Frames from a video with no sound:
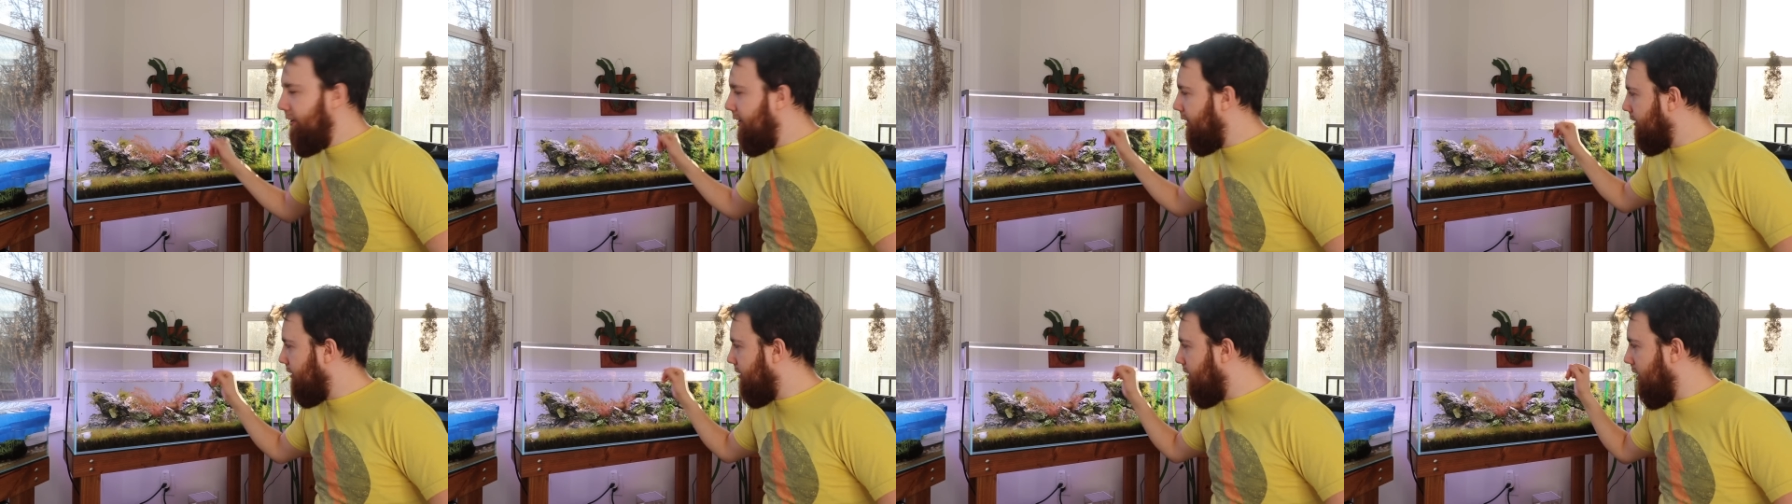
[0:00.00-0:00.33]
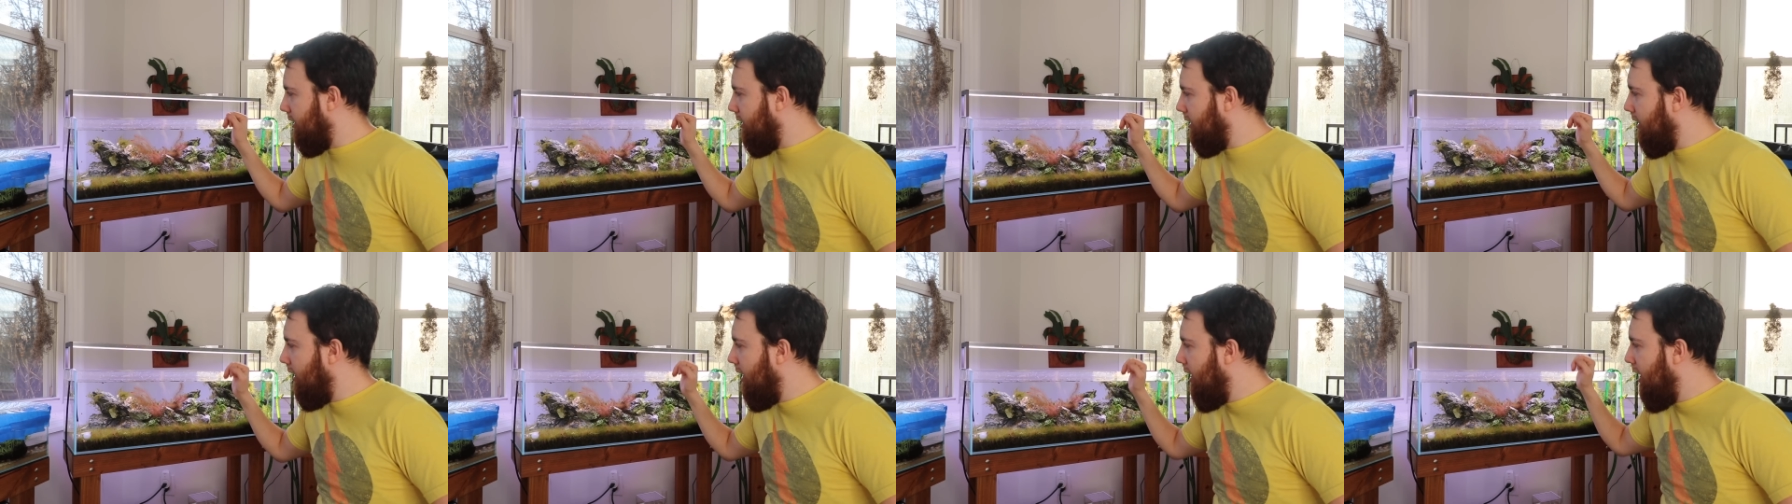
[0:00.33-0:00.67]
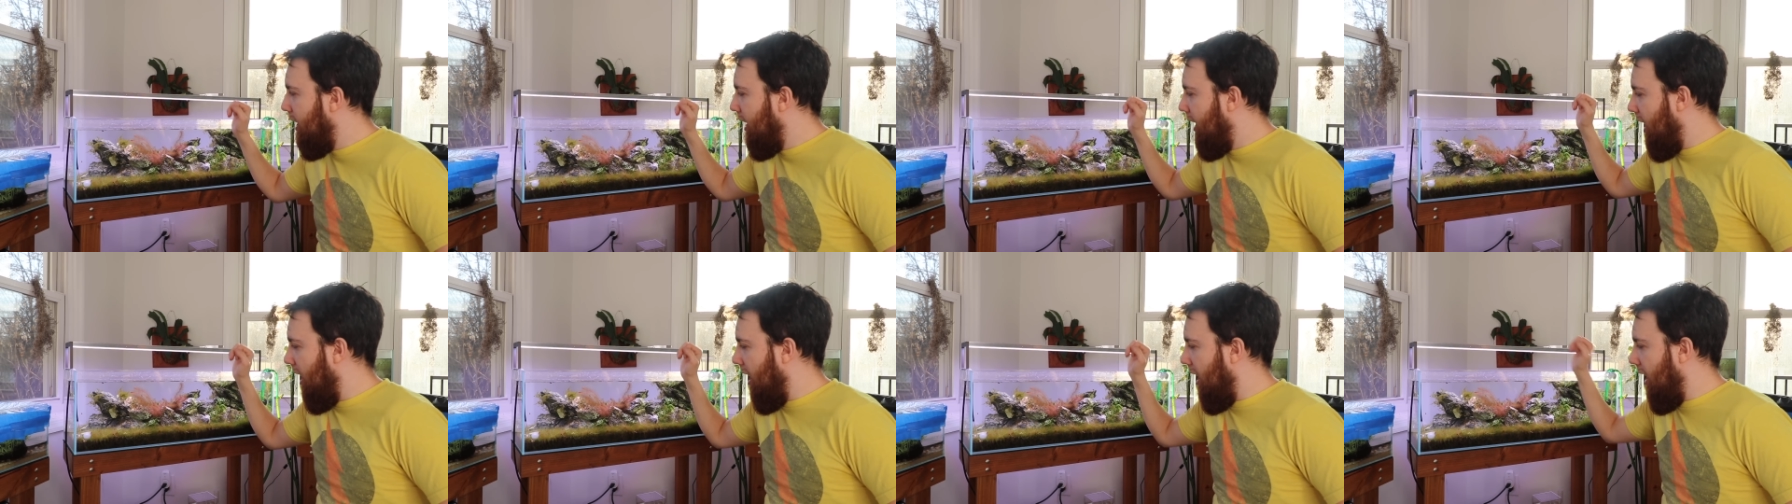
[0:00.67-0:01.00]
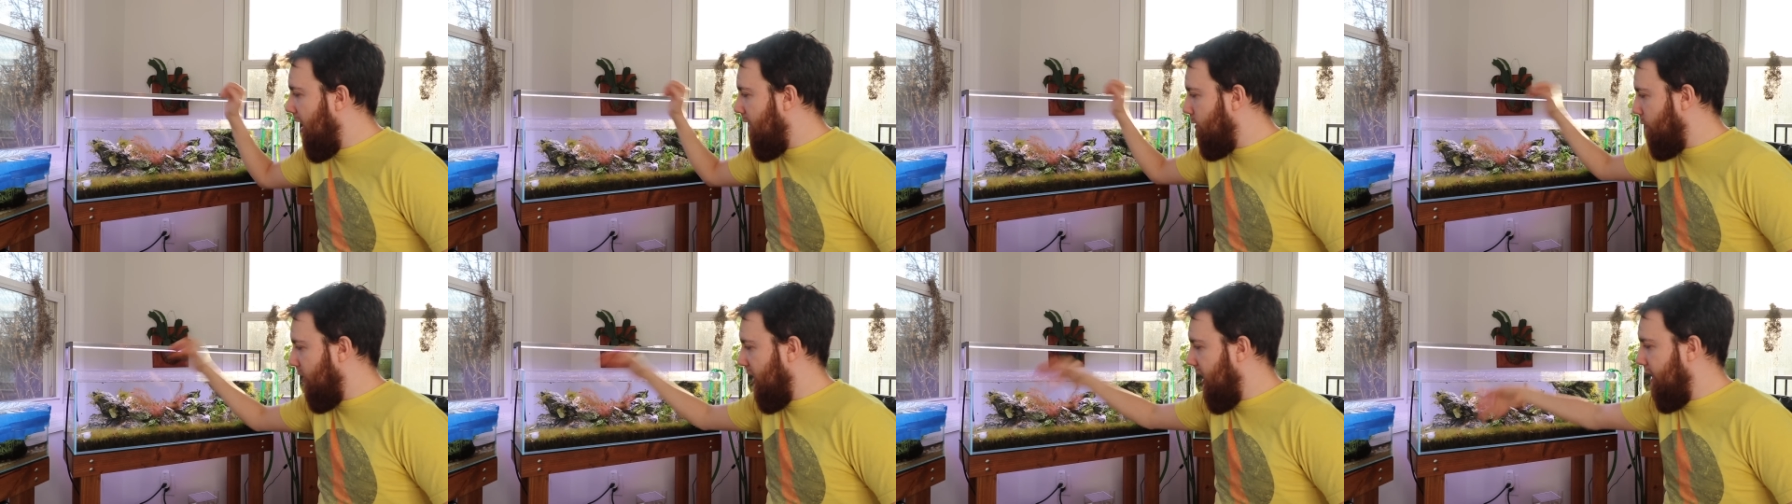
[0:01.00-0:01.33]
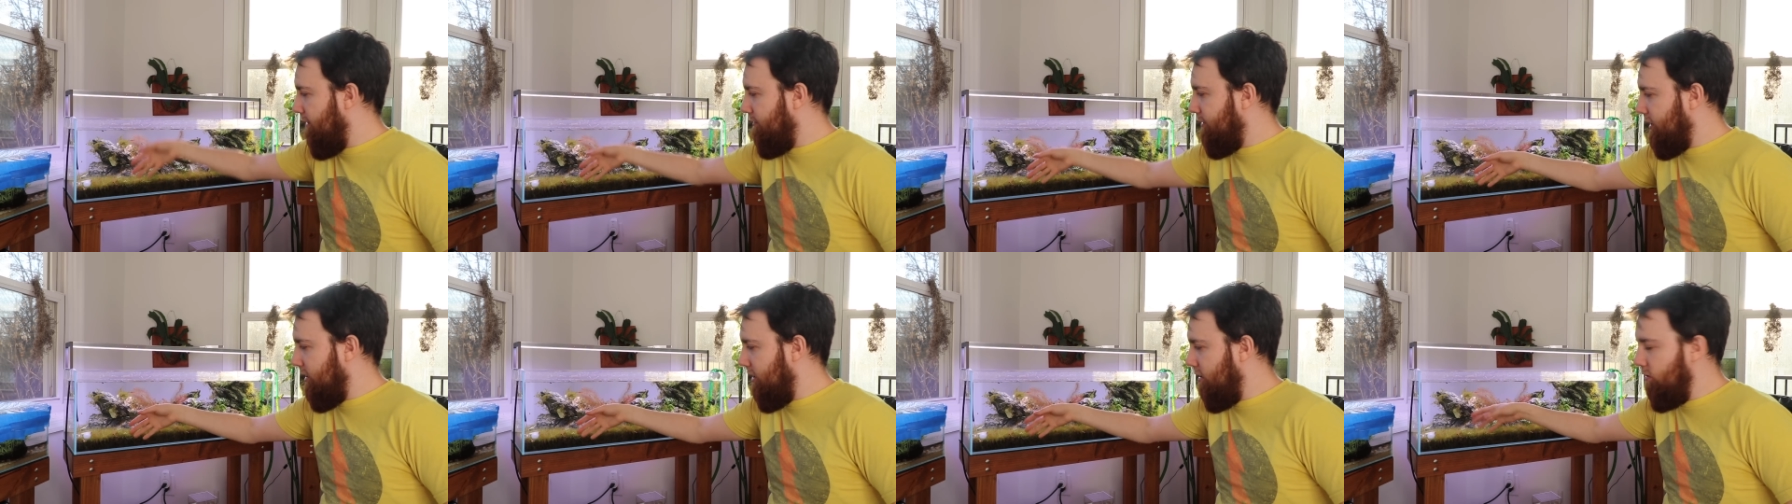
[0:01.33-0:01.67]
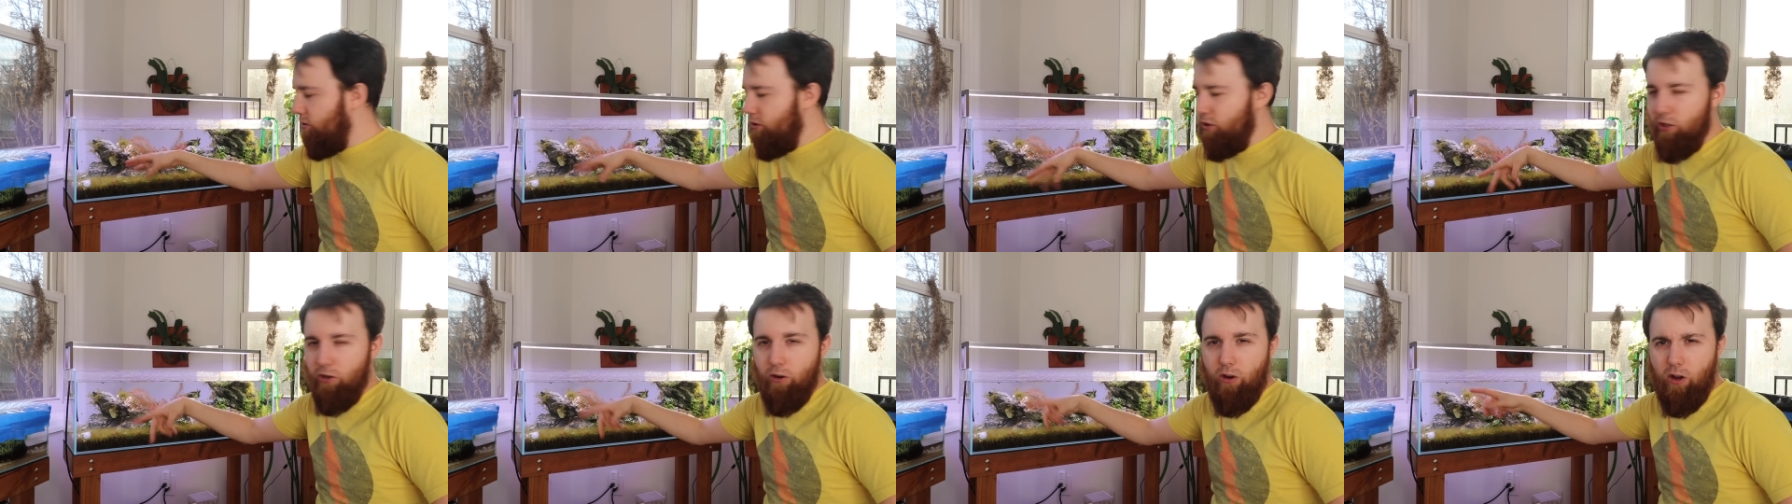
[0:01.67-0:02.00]
filter, and we have
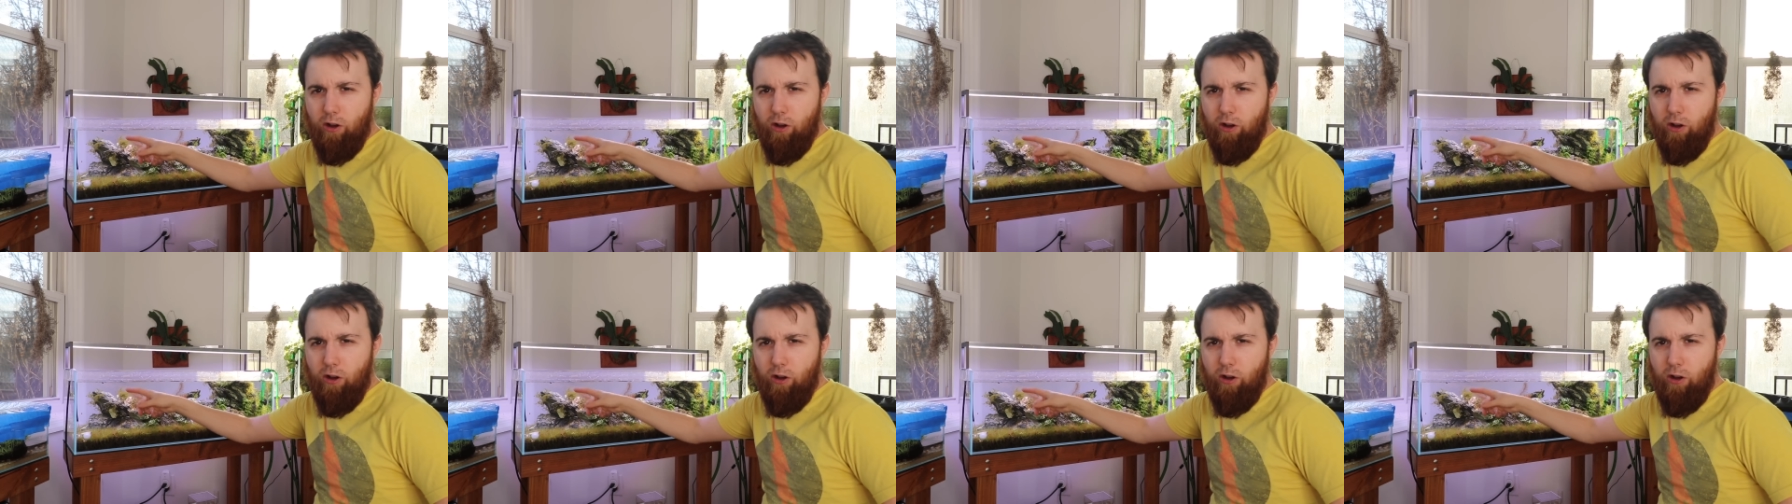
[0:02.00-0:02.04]
CO2,